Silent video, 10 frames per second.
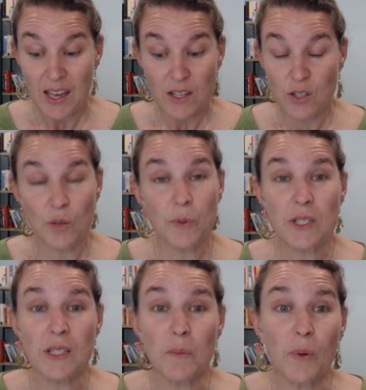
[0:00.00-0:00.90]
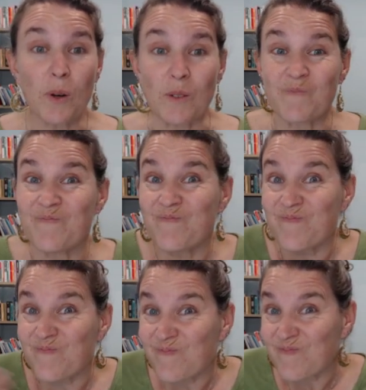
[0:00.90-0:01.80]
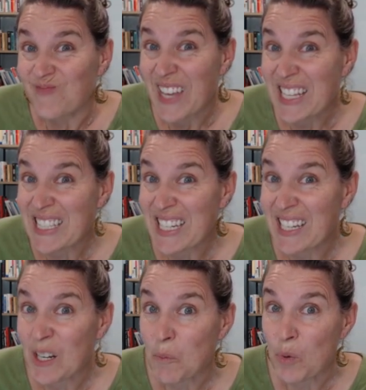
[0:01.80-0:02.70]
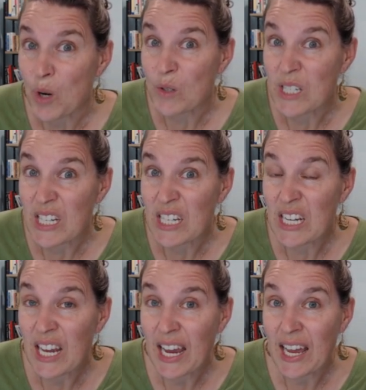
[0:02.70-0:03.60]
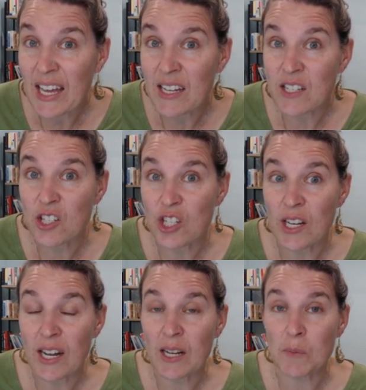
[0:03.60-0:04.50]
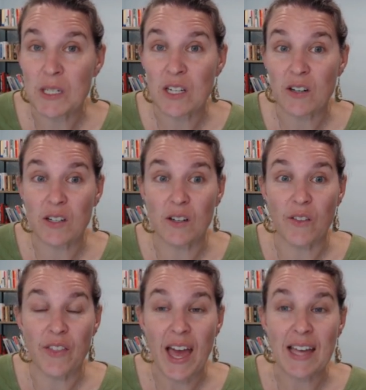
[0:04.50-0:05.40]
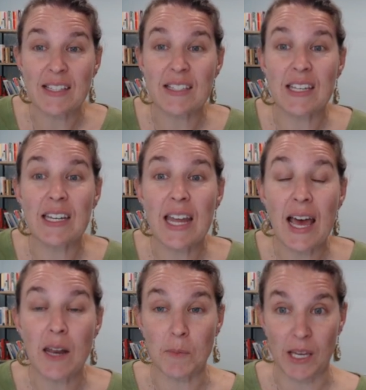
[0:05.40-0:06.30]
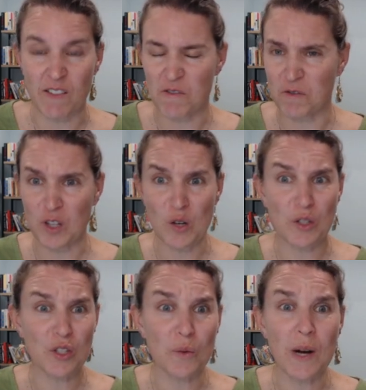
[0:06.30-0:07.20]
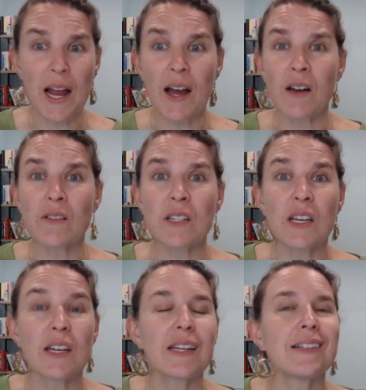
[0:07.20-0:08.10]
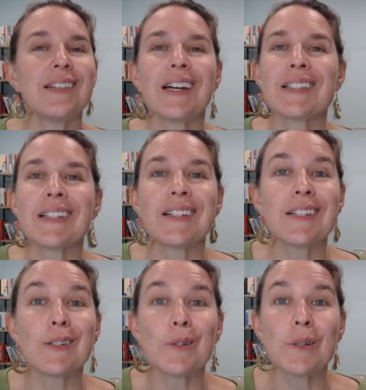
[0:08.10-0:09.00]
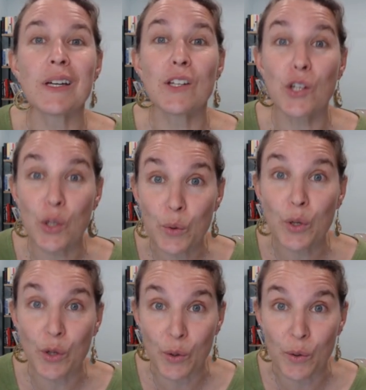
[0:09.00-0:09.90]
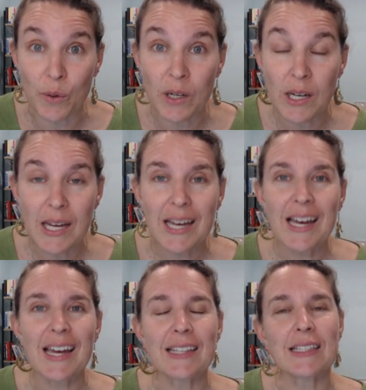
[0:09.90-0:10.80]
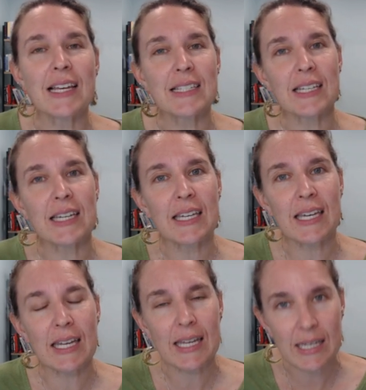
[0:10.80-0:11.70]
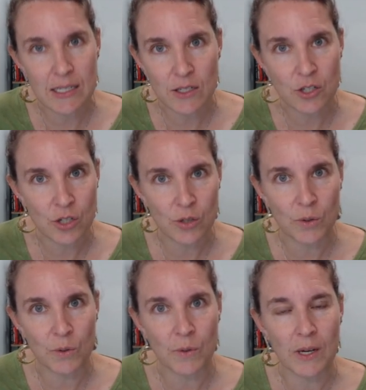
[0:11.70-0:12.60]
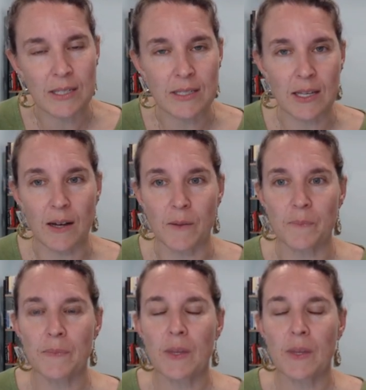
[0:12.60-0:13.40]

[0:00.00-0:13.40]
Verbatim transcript: Super simple. That's it. Protein and genetic material. That's the anatomy. Floats around, doesn't do doo doo unless it can get into a cell.